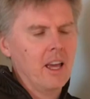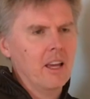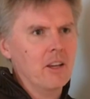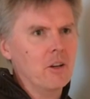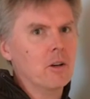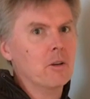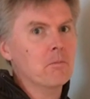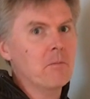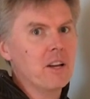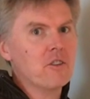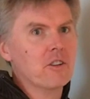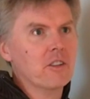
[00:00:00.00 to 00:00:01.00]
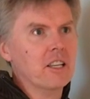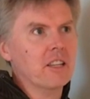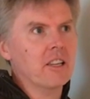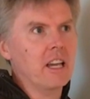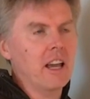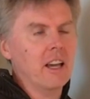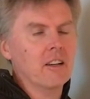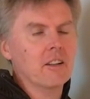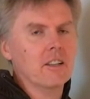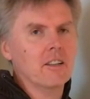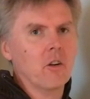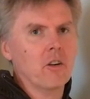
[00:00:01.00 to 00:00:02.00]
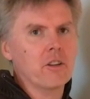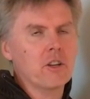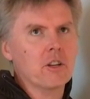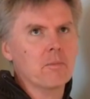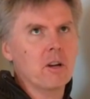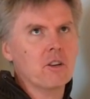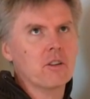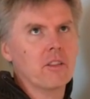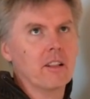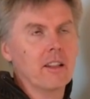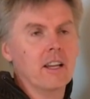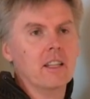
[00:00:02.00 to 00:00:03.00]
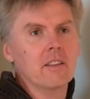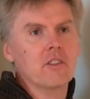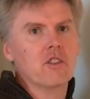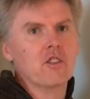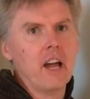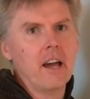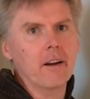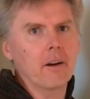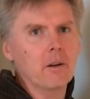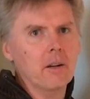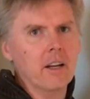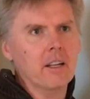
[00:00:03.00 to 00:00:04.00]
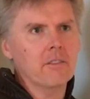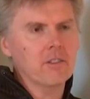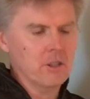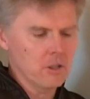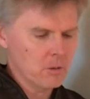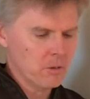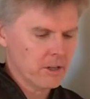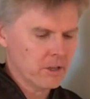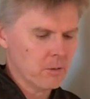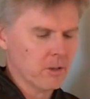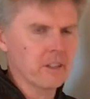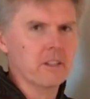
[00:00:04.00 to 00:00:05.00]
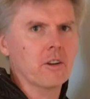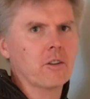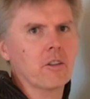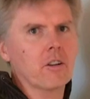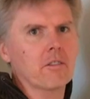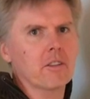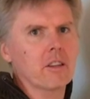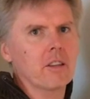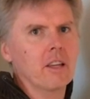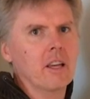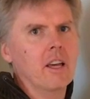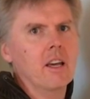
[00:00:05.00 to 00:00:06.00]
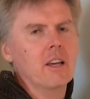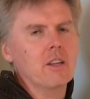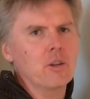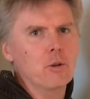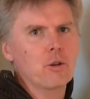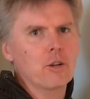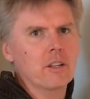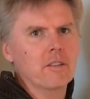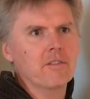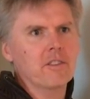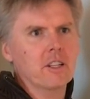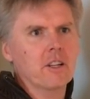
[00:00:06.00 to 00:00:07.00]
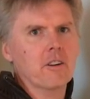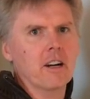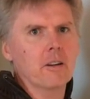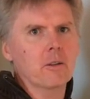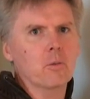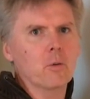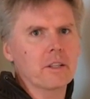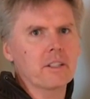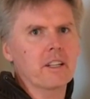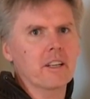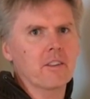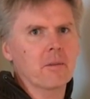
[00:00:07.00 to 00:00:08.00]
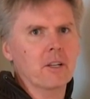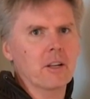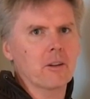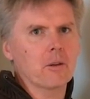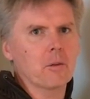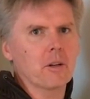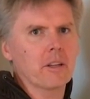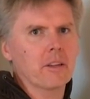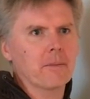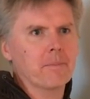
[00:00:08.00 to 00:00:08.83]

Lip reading: You could measure the angle, or you could measure the length of a shadow, and if you knew where you were on the Earth's surface, you could figure out what day of the year it was.